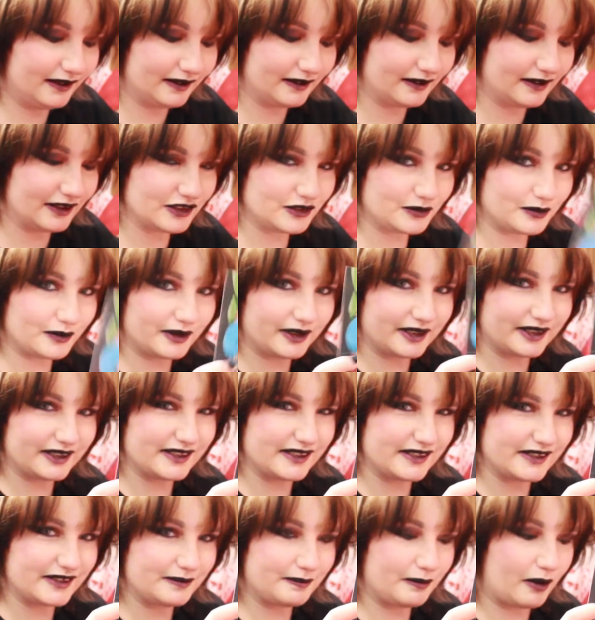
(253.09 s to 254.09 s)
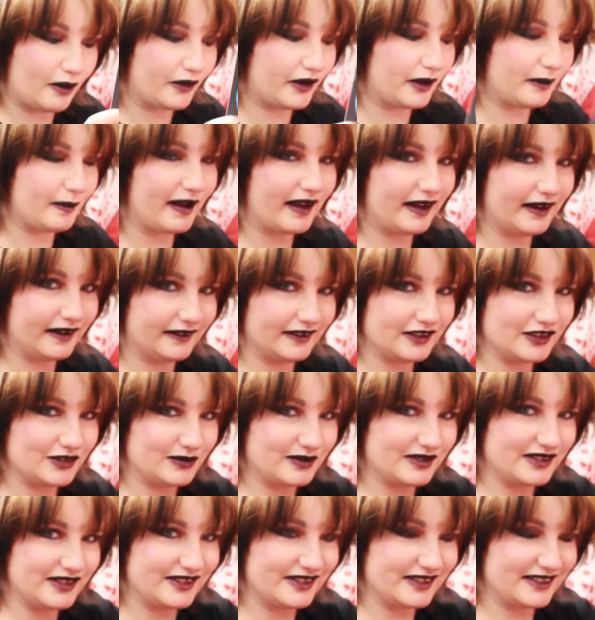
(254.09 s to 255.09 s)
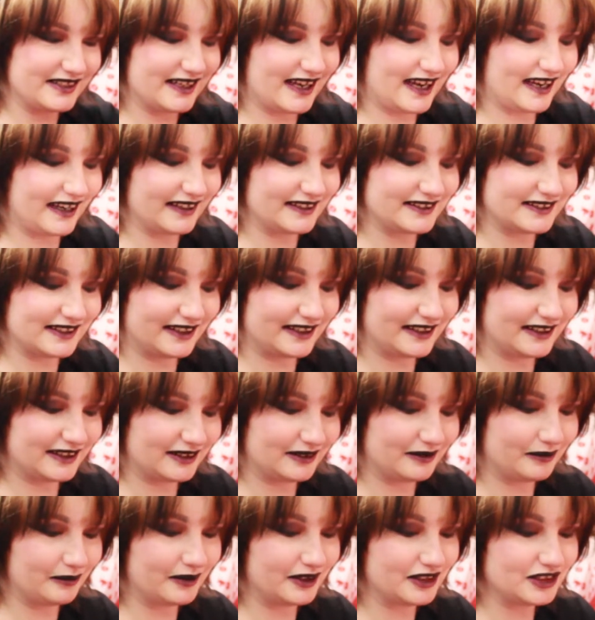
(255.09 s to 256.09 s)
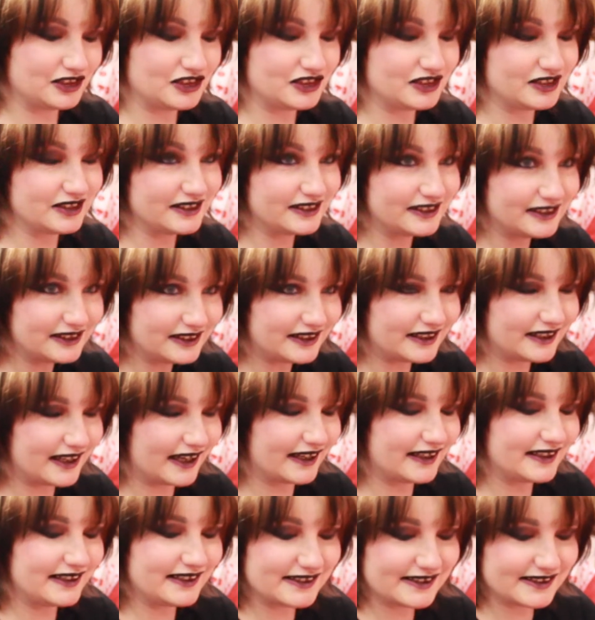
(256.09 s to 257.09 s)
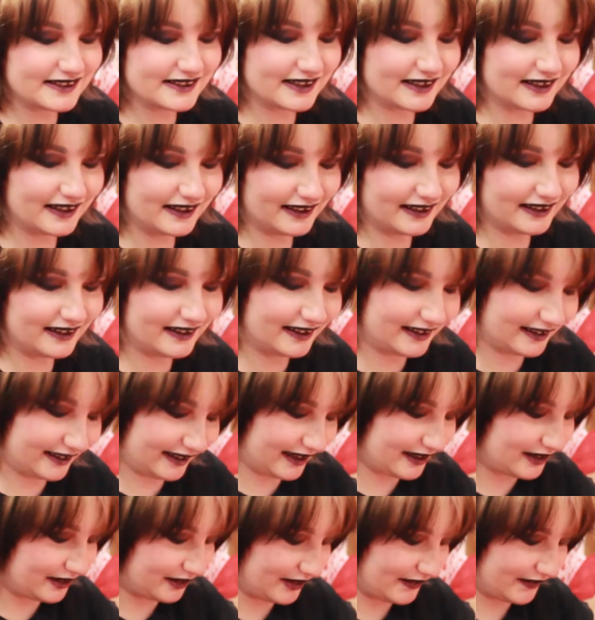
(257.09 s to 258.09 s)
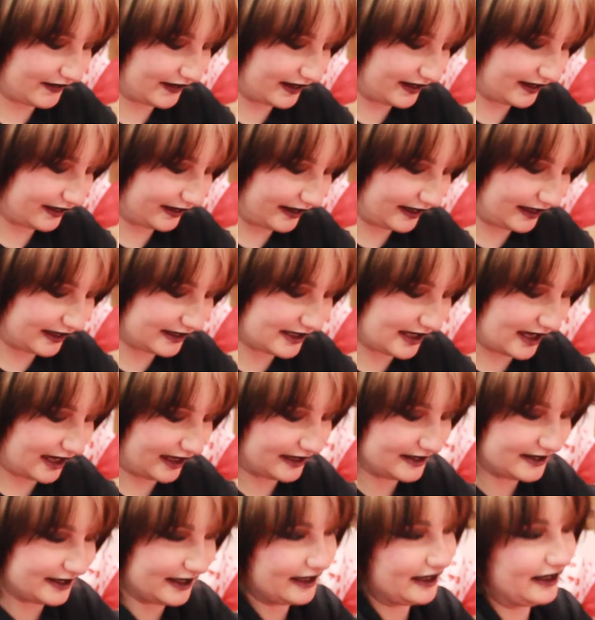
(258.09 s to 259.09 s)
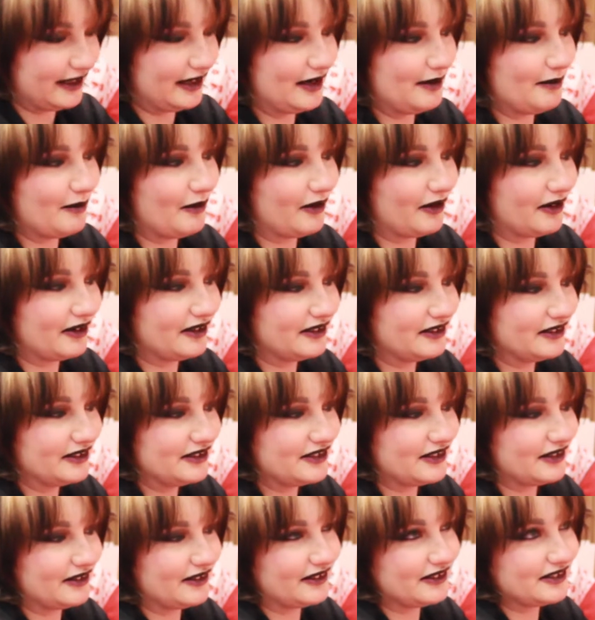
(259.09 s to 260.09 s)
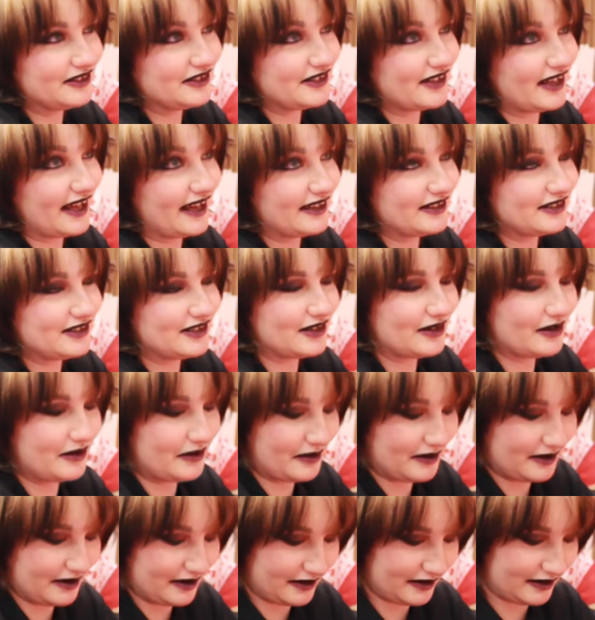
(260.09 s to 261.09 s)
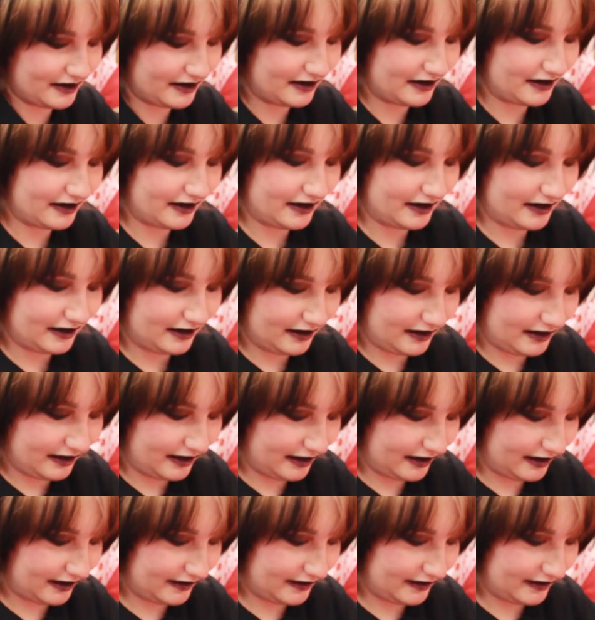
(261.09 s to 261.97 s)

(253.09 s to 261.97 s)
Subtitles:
This one is Pokemon and this one's Attack on Titan, which, yikes, I don't even like Attack on Titan anymore, so there's that too.